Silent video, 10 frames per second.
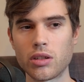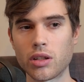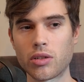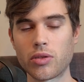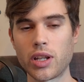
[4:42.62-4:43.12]

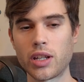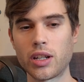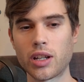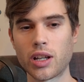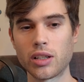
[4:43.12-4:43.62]
The
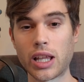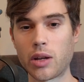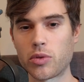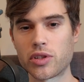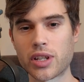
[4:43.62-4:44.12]
Korean
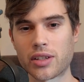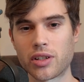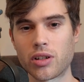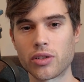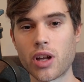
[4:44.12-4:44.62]
language is
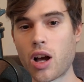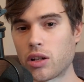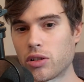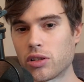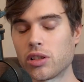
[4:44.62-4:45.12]
actually called
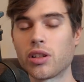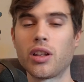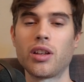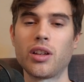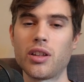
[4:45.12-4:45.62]
Hangul.
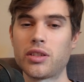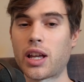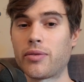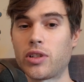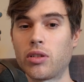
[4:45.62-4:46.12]
They
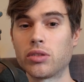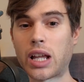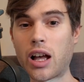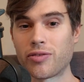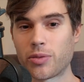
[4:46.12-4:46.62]
have their own
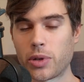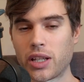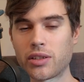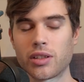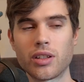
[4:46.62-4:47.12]

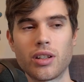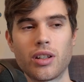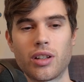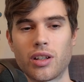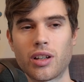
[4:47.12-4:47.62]
alphabet,
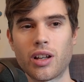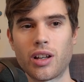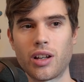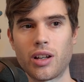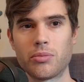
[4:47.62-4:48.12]

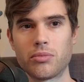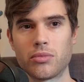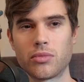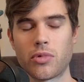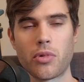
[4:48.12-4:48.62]

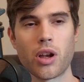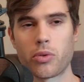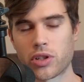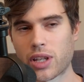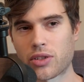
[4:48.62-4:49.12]

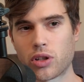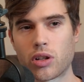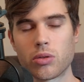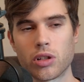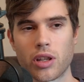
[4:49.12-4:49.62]
which is actually
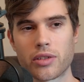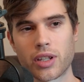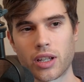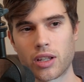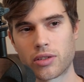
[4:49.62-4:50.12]
cool.
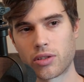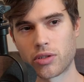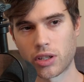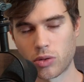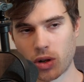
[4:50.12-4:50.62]

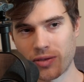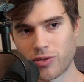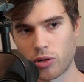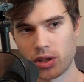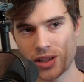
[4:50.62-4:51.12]
There's like
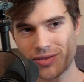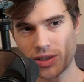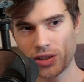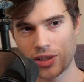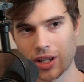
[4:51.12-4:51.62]
24
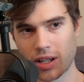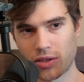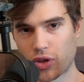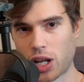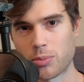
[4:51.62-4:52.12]
different
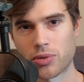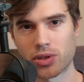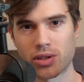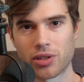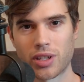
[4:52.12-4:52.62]

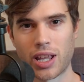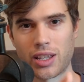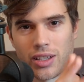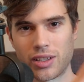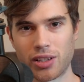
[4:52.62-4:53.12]
shapes,
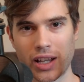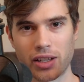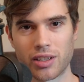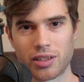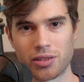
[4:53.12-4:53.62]
and
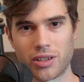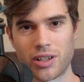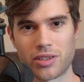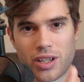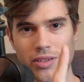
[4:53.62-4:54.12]
like
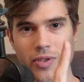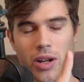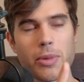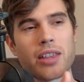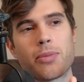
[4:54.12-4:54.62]
it's
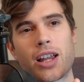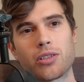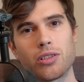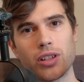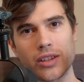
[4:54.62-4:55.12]
very
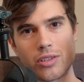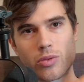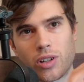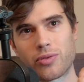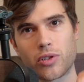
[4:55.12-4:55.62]
mathematical. Like there's
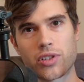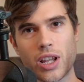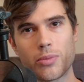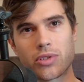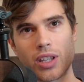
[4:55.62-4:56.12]
24
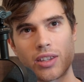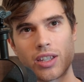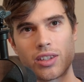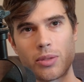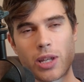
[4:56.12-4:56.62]
shapes, and
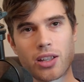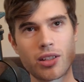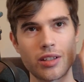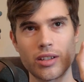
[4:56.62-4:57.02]
then they make